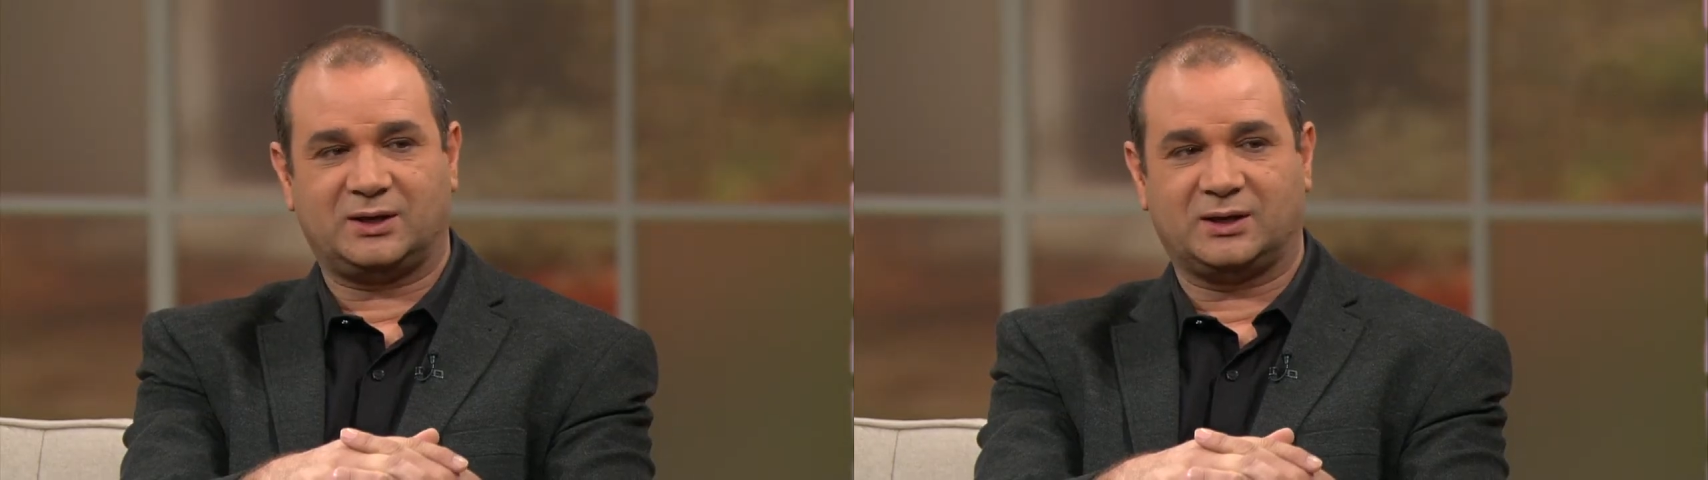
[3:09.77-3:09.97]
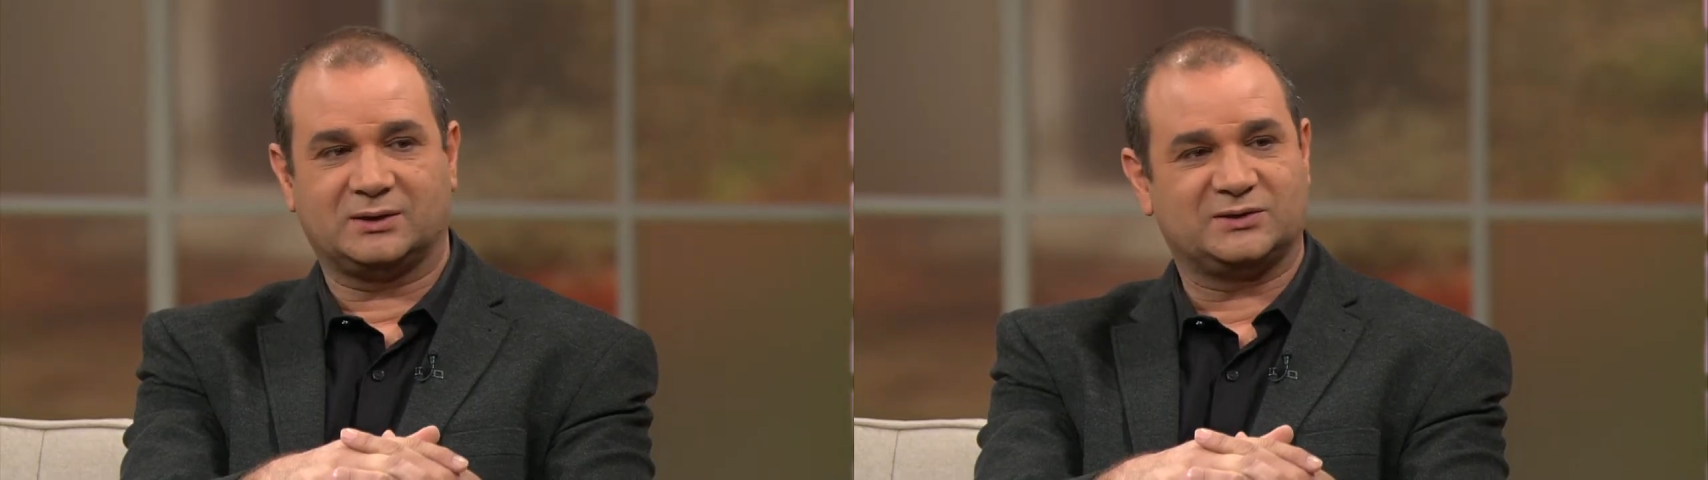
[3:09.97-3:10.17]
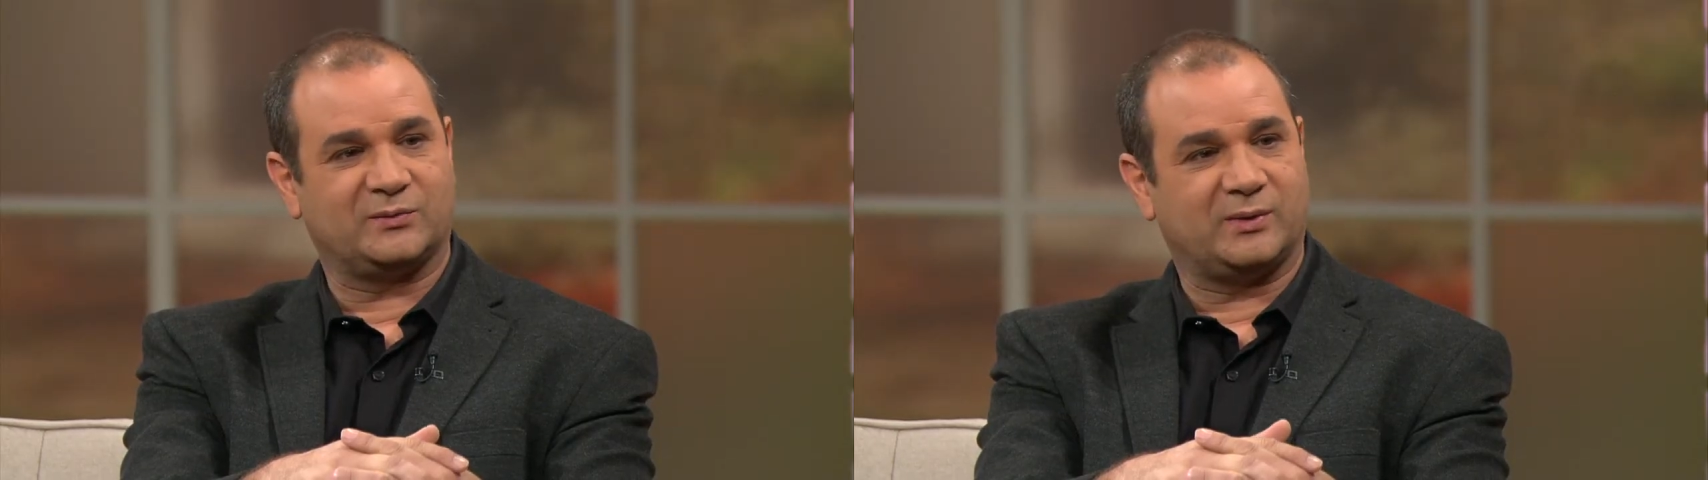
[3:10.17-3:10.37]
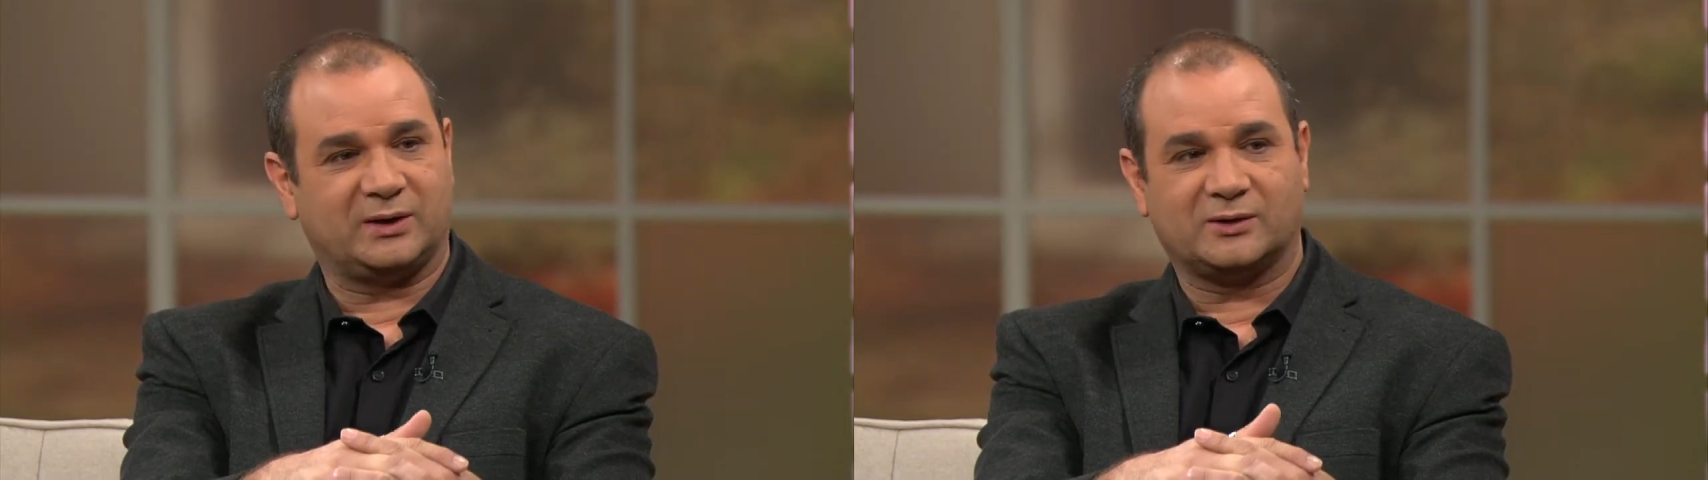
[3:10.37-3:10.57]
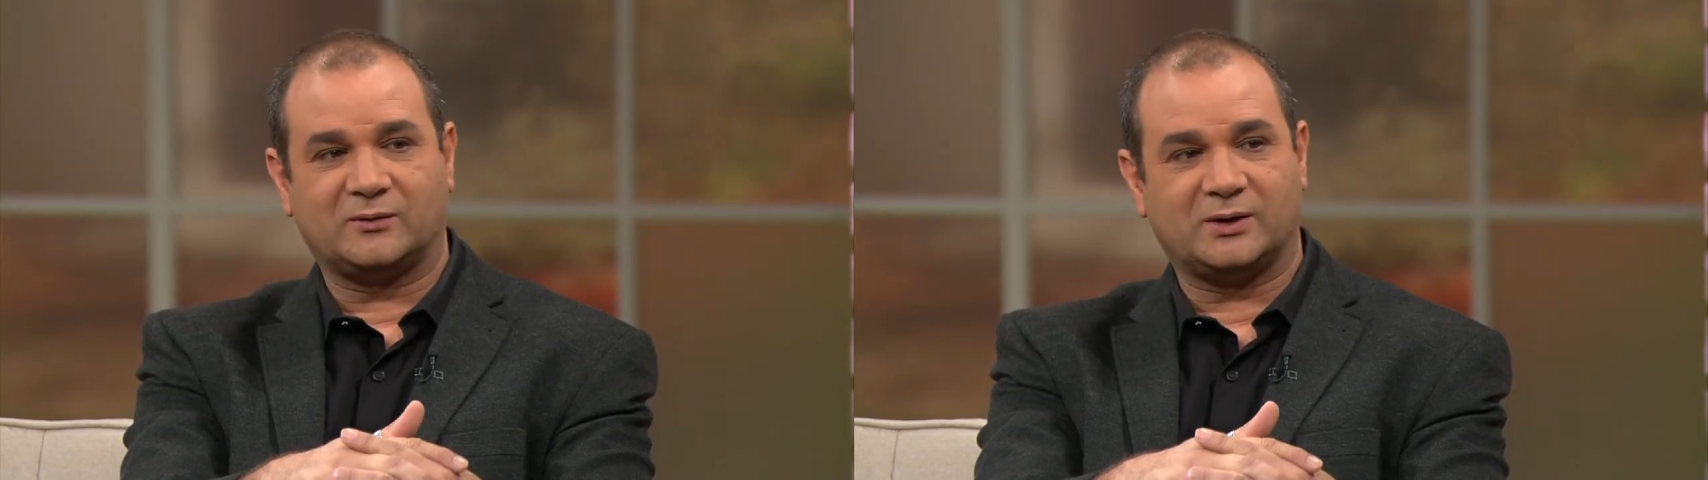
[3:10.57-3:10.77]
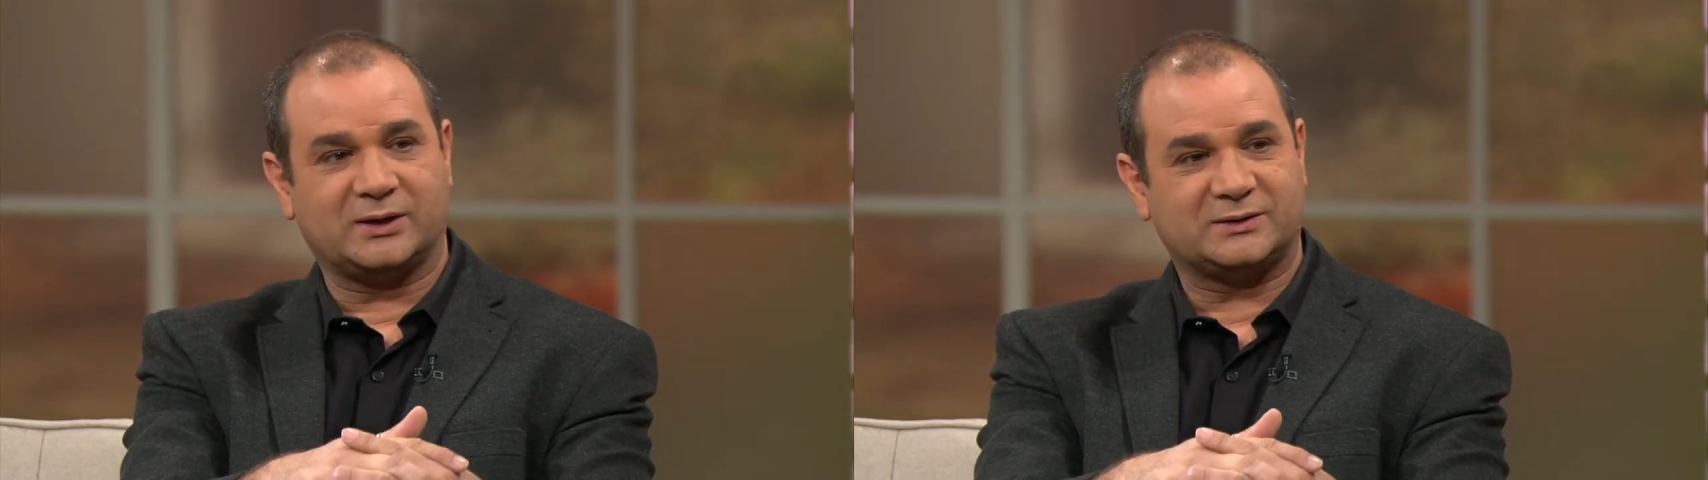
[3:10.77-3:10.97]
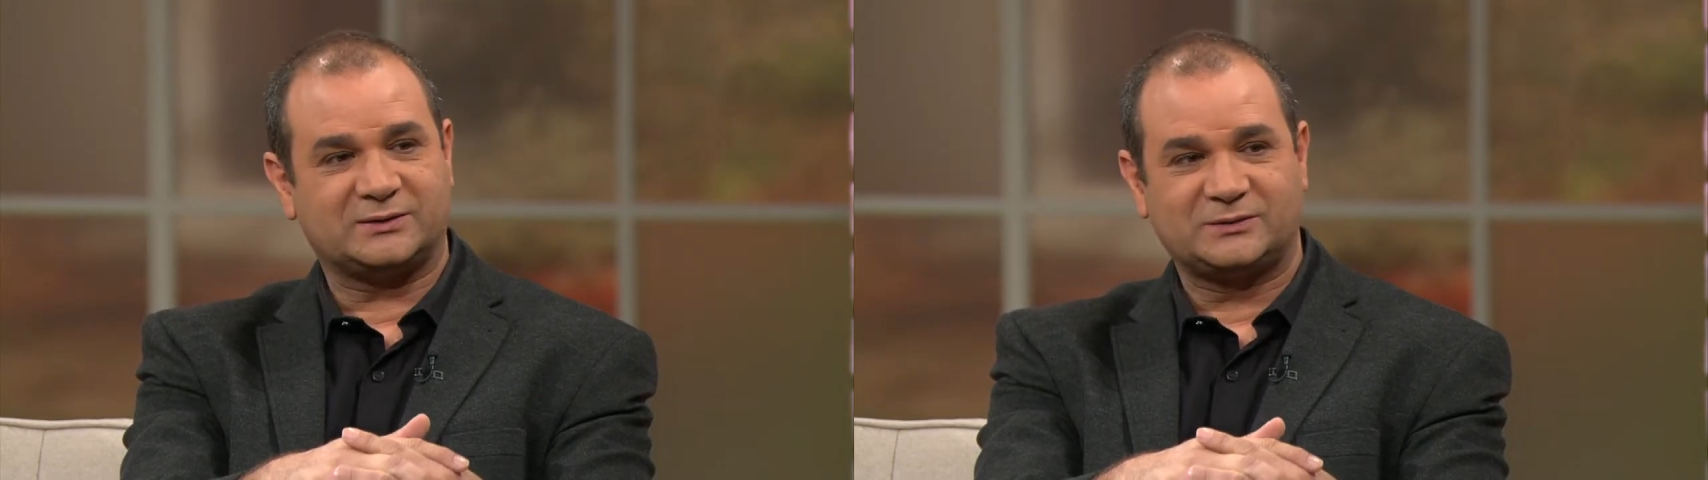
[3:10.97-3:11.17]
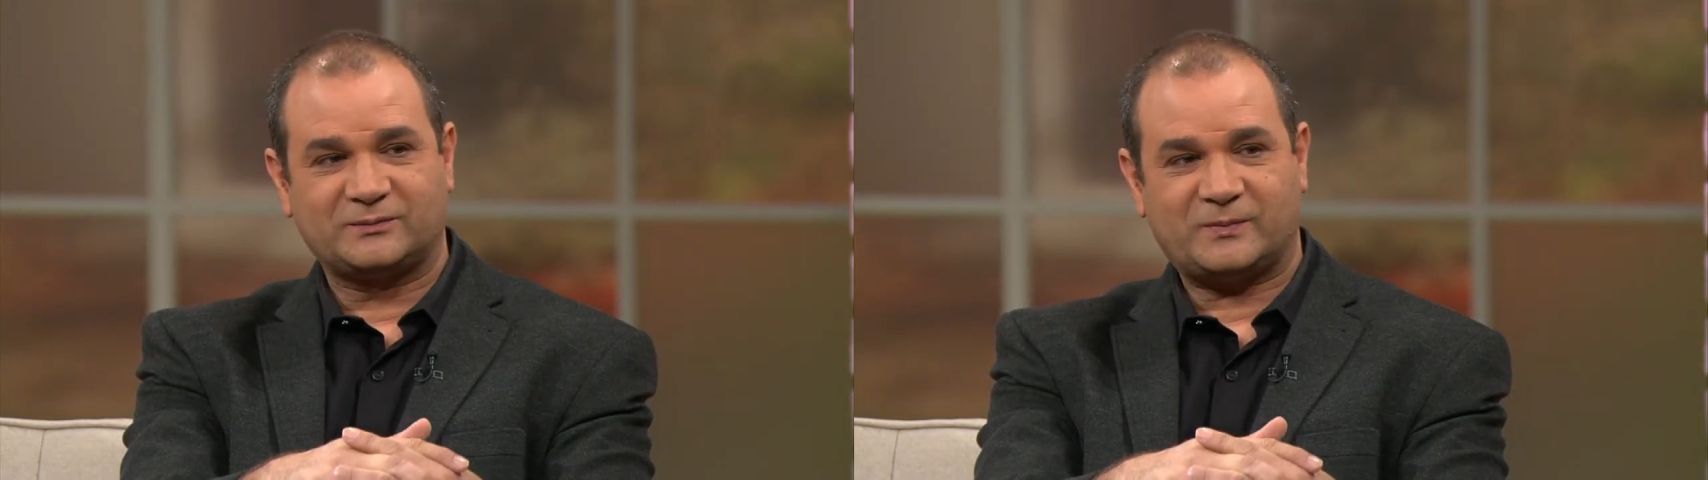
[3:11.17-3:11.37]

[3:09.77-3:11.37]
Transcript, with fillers: can to make it right.